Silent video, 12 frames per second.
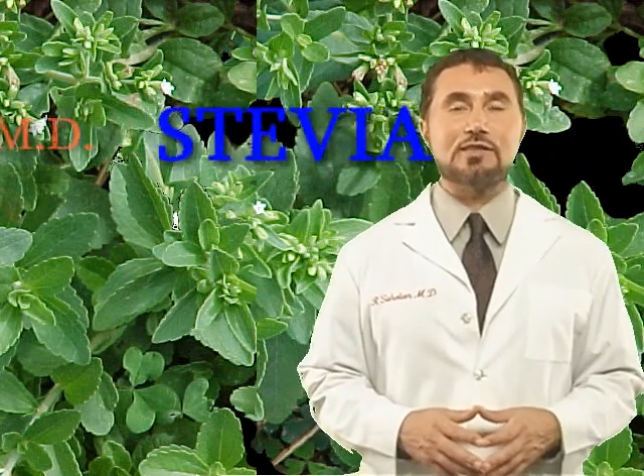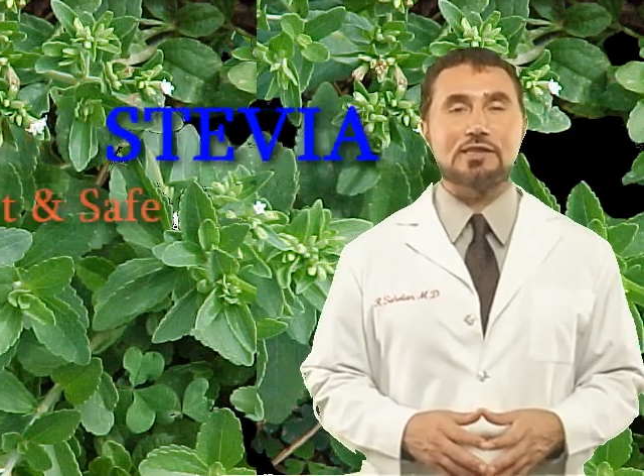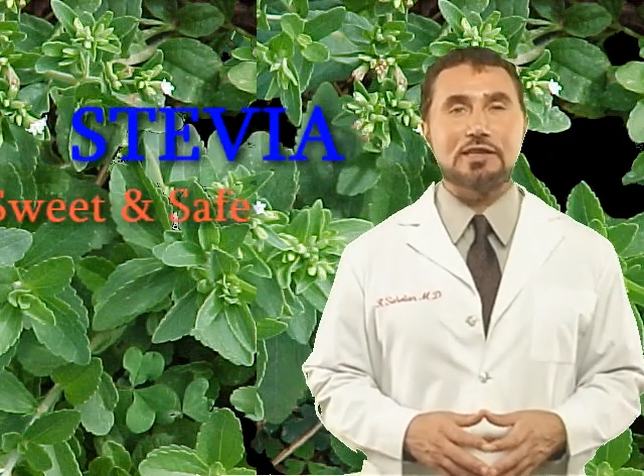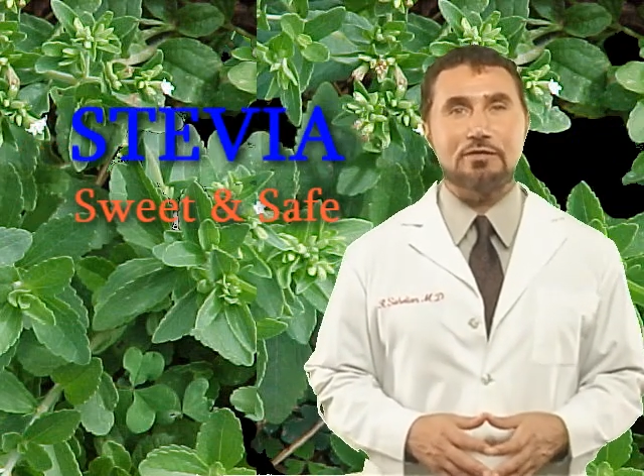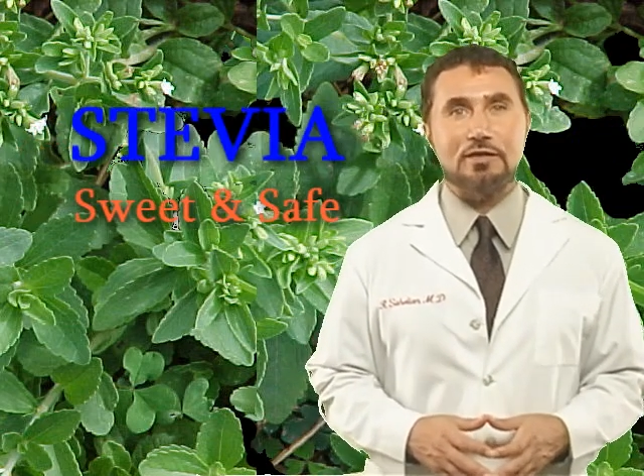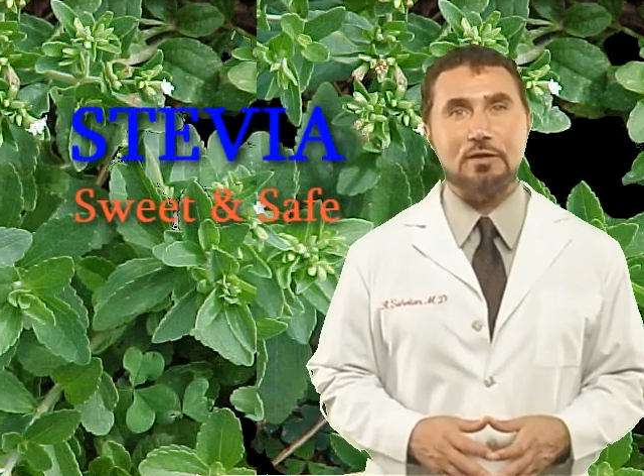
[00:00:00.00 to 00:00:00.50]

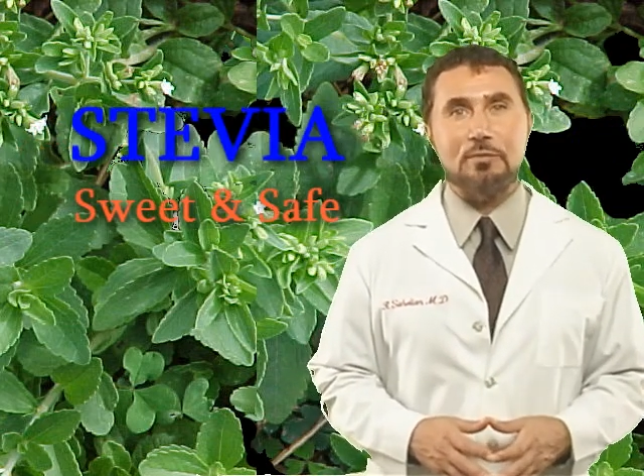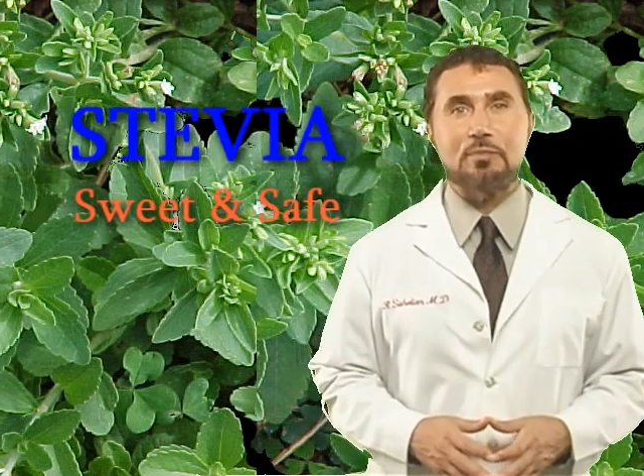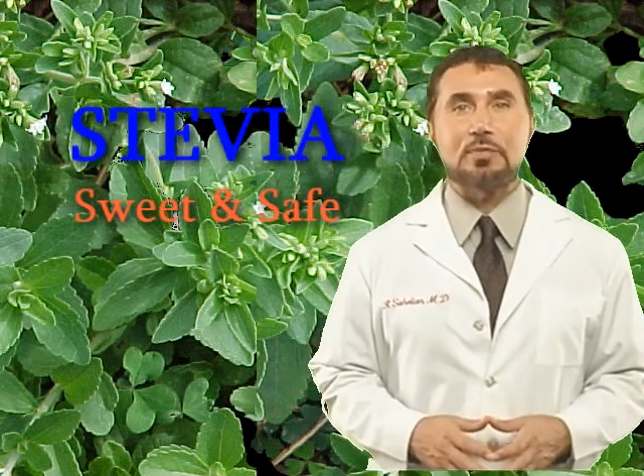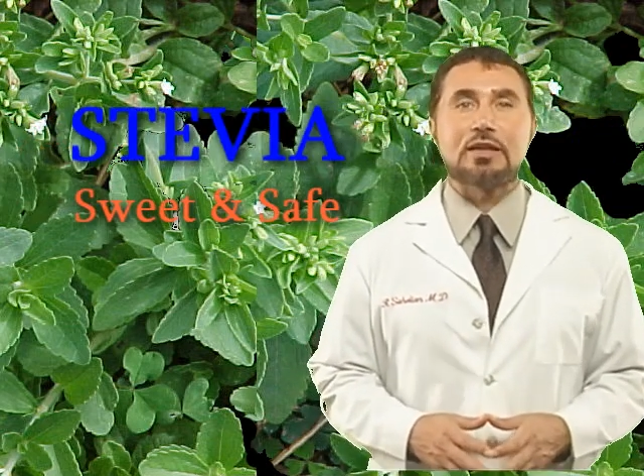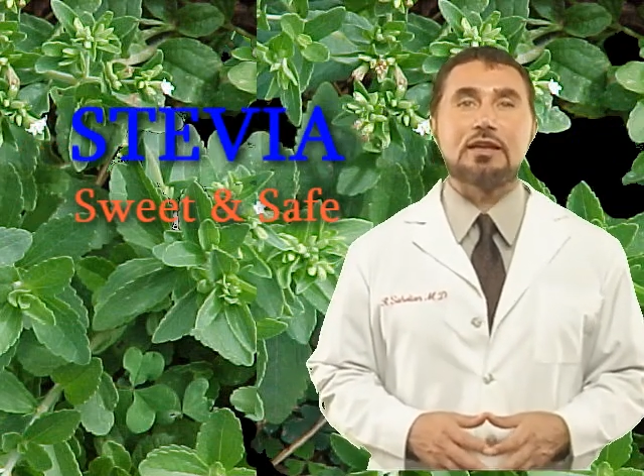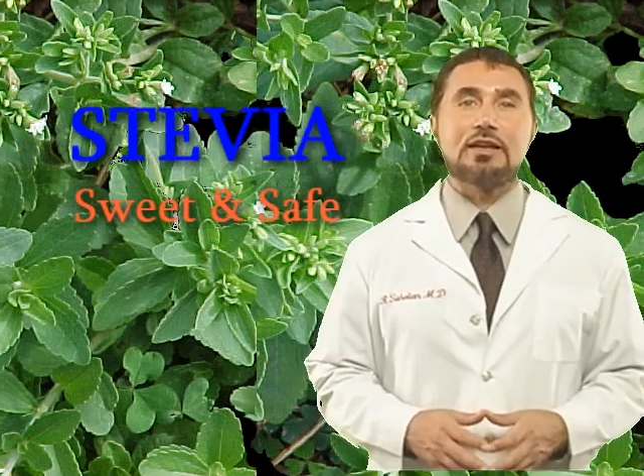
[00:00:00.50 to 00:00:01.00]
stevia,
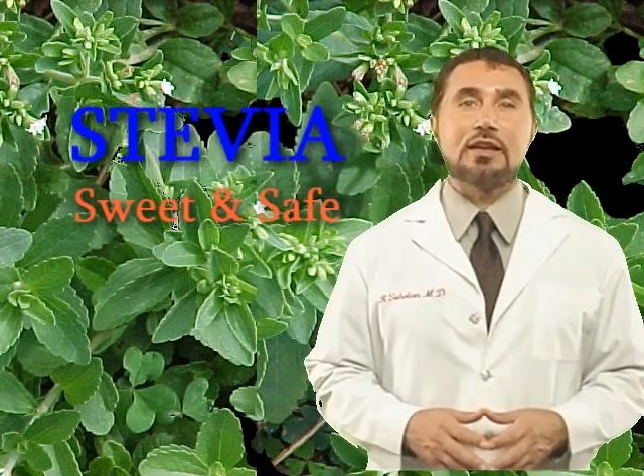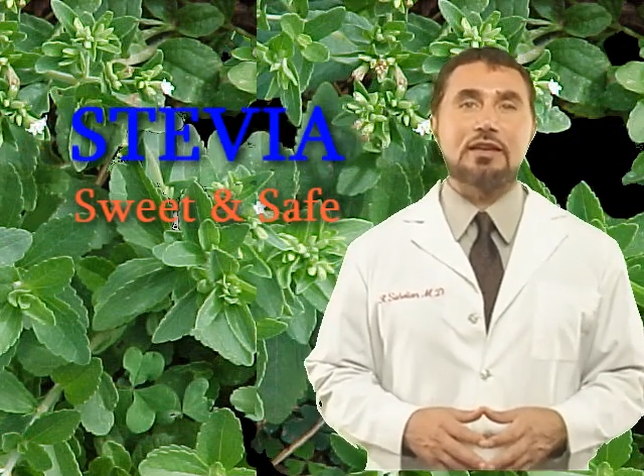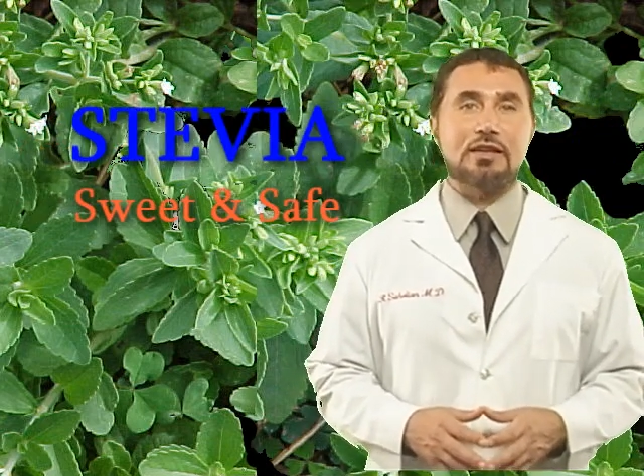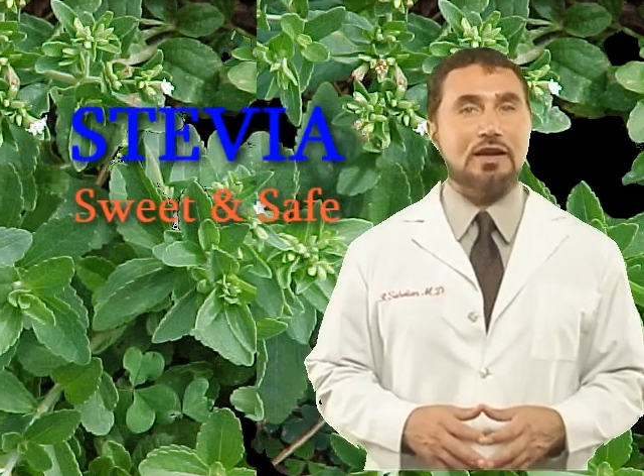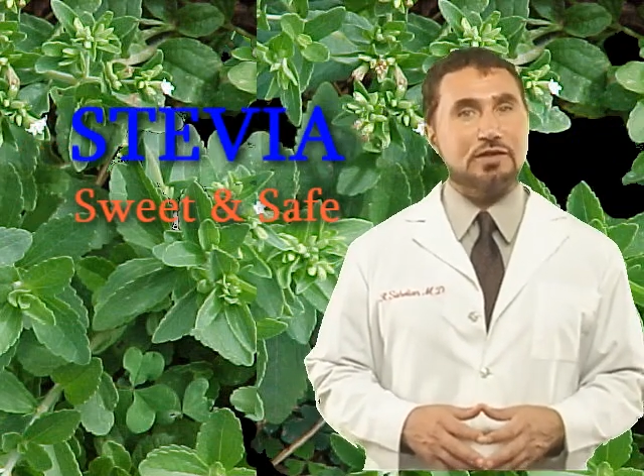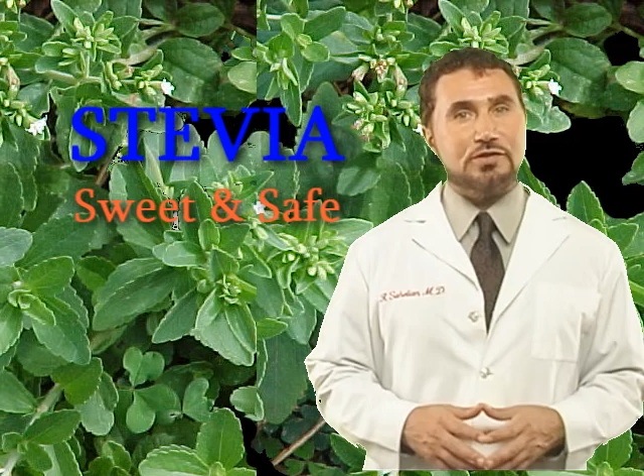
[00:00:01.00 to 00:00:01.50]
a
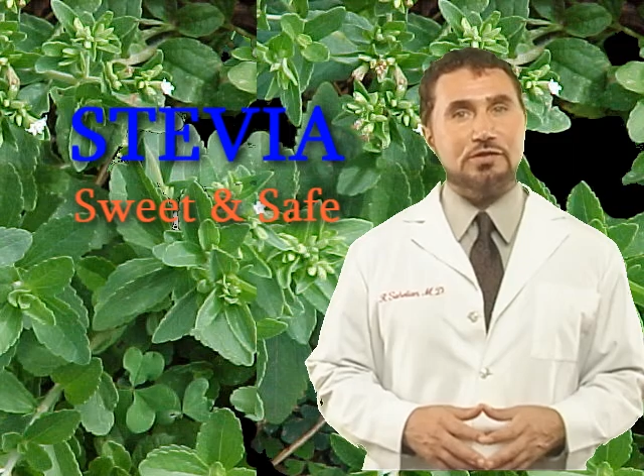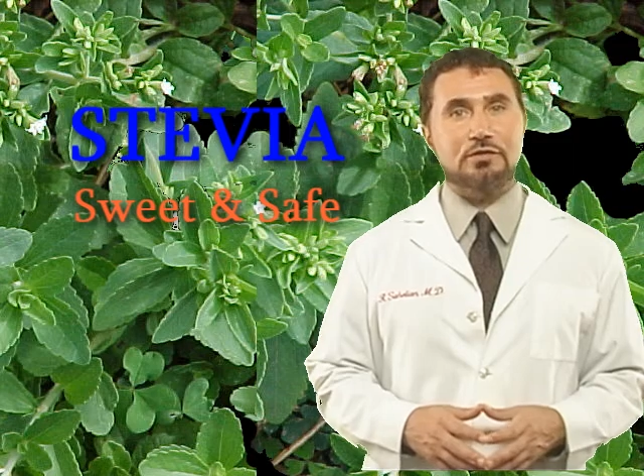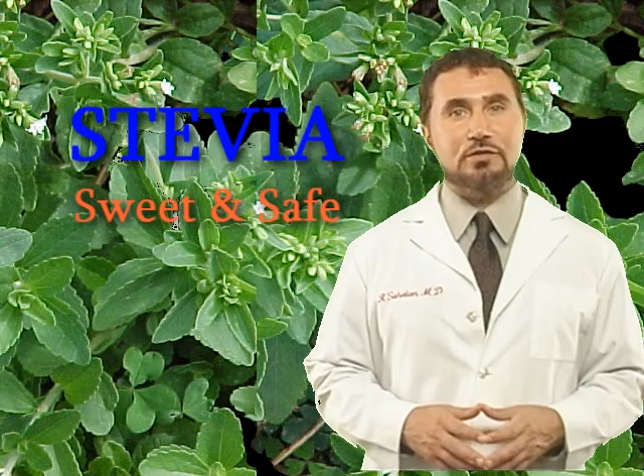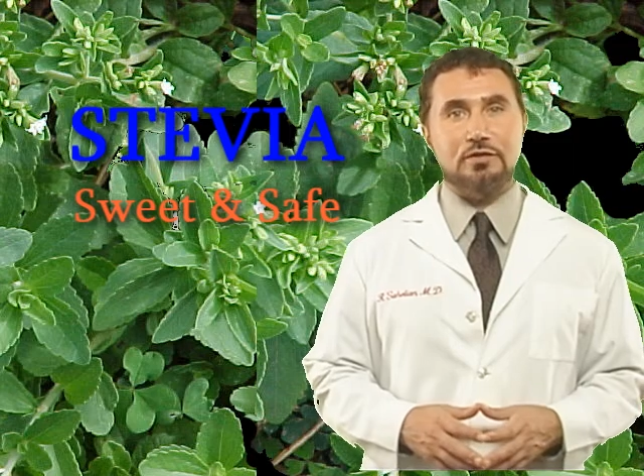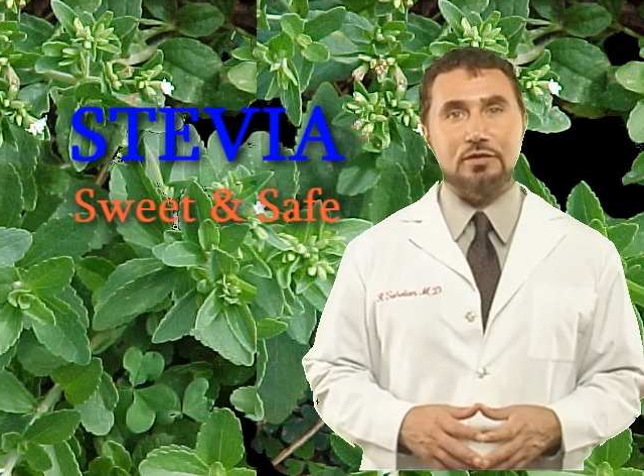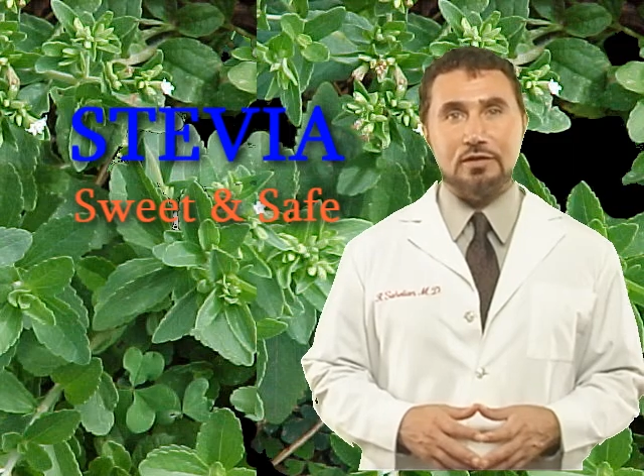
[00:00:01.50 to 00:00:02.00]

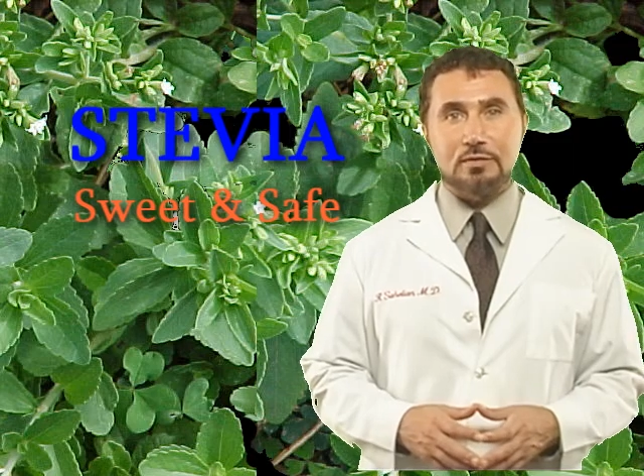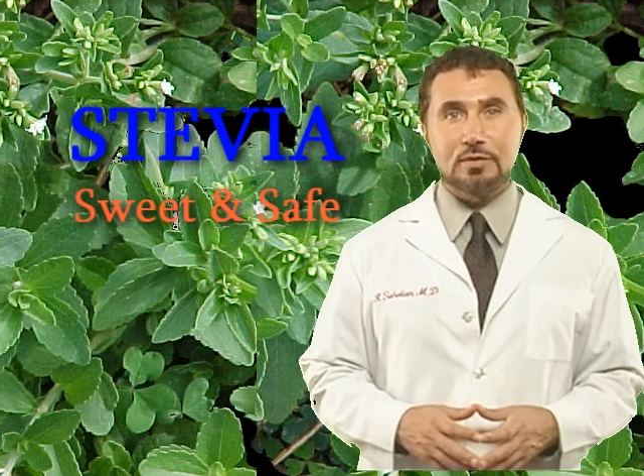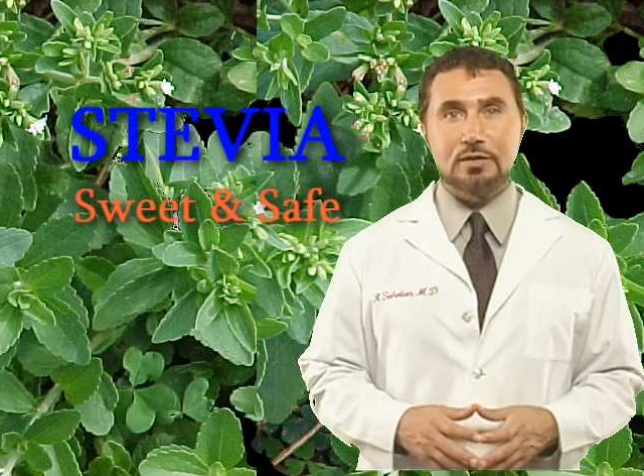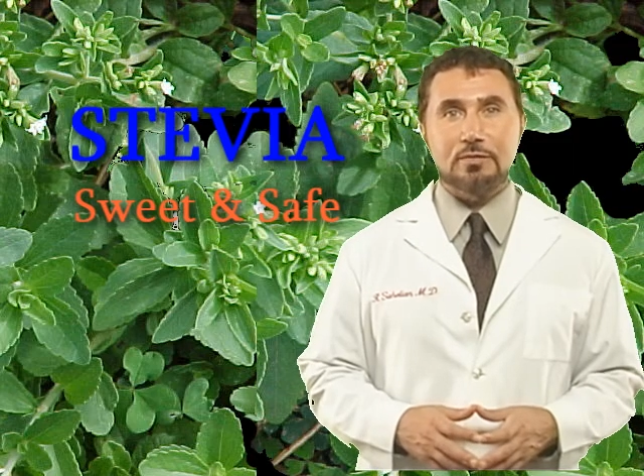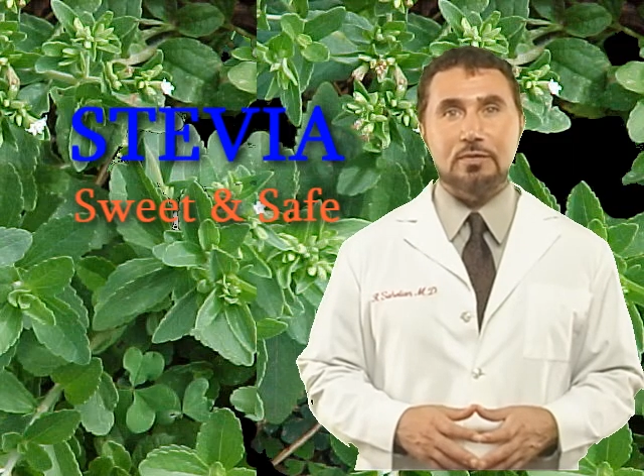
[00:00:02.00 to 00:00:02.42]
natural herb